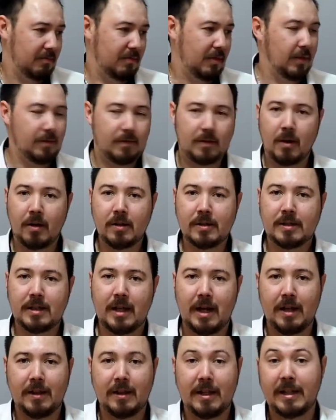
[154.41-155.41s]
you've got
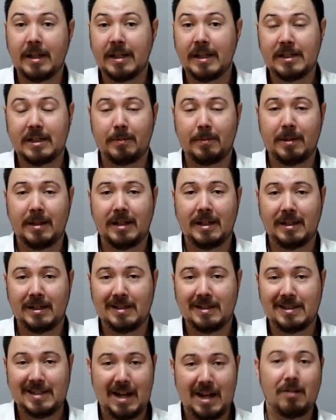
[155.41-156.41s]
that need to
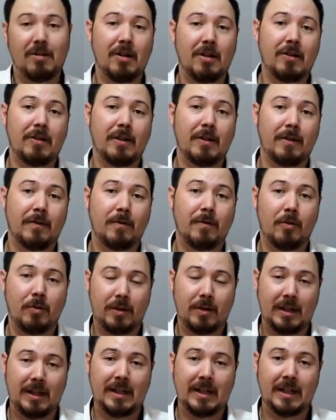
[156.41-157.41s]
be downloaded
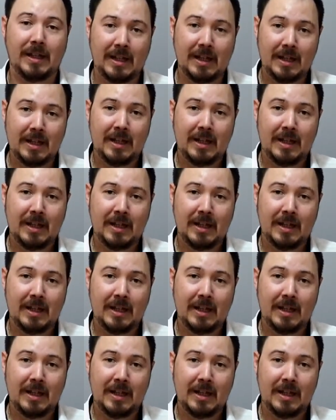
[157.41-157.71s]
for the